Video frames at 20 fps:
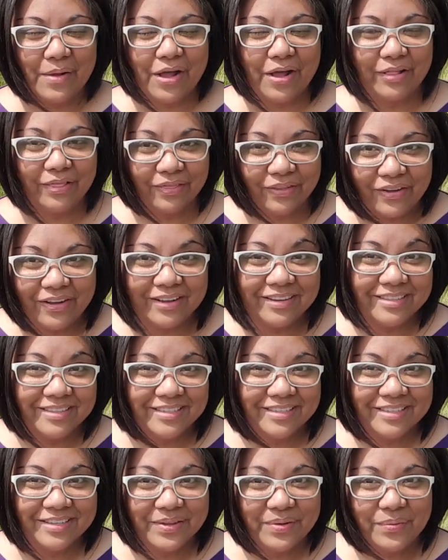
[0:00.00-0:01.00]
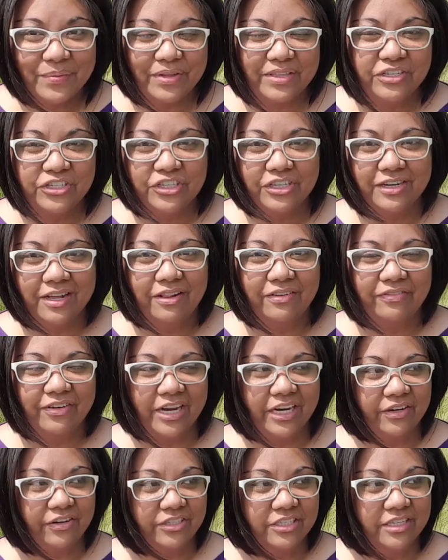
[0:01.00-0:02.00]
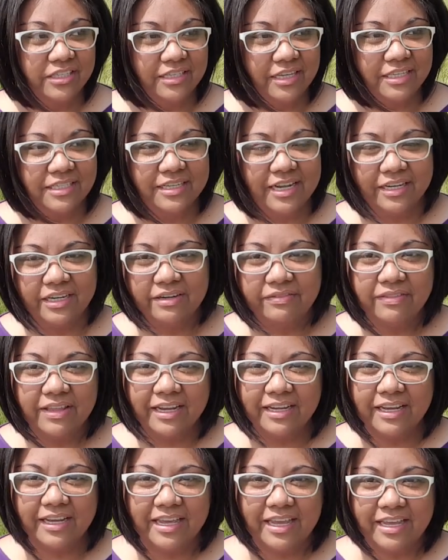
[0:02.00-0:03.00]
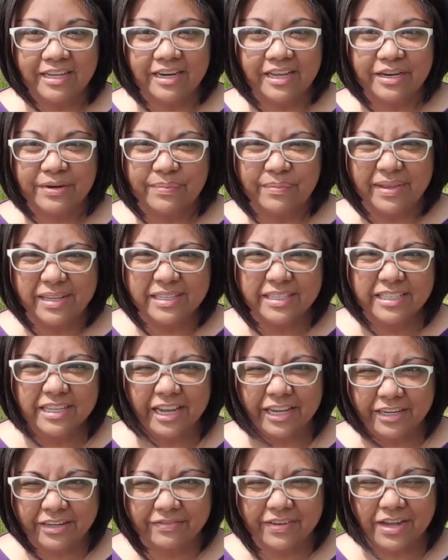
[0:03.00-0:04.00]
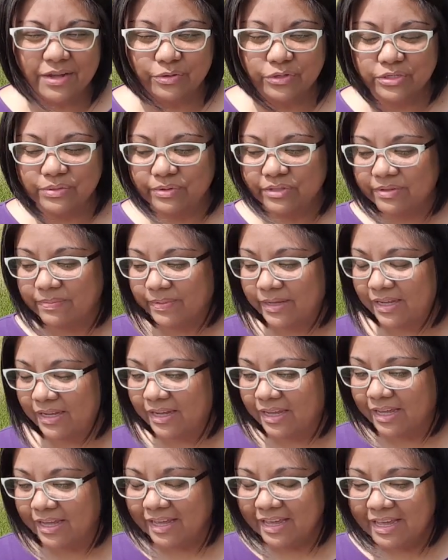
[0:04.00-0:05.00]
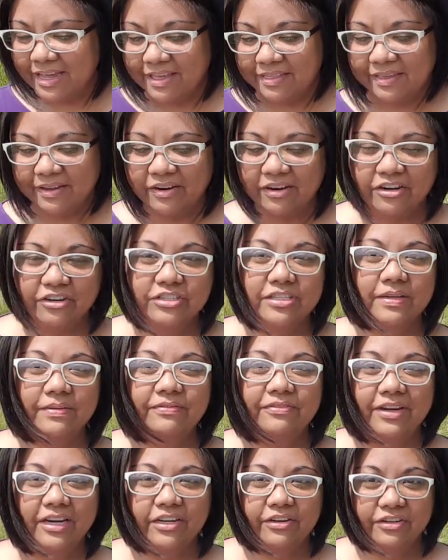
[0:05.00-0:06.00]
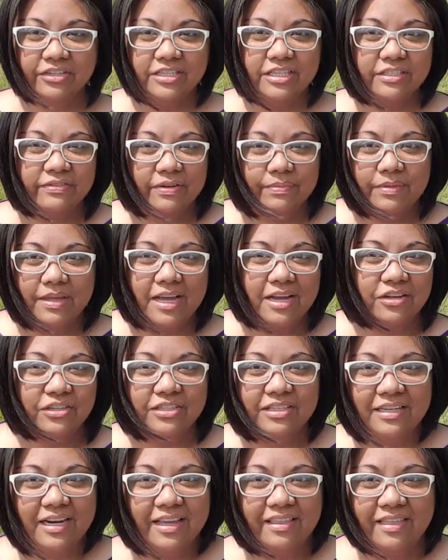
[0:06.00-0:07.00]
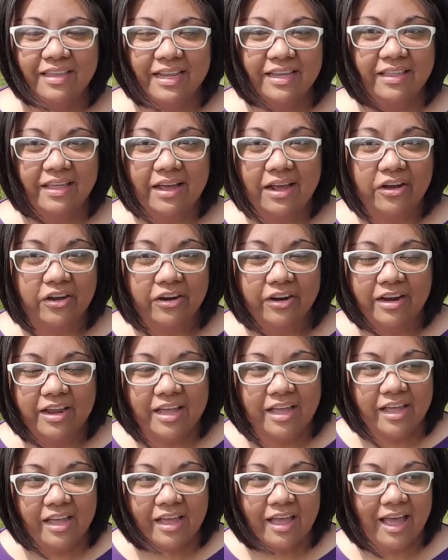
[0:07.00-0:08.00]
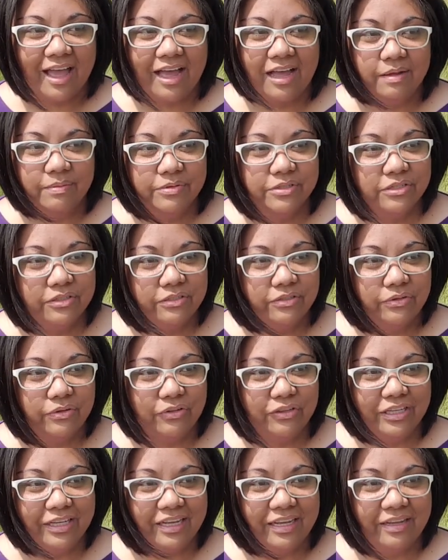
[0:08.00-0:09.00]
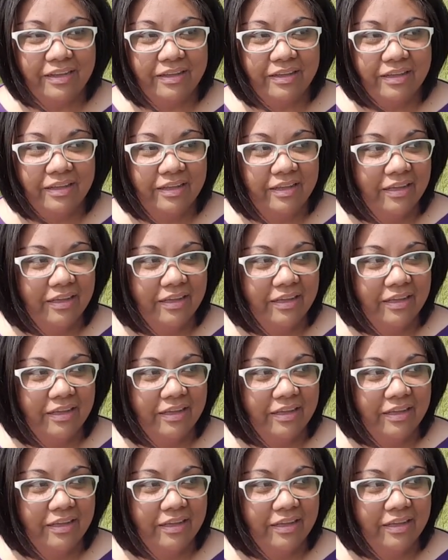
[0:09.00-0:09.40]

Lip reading: a lot with Chanel fragrances. It's kind of like a hit and miss kind of house with me. There are some fragrances from the house that I think that are absolutely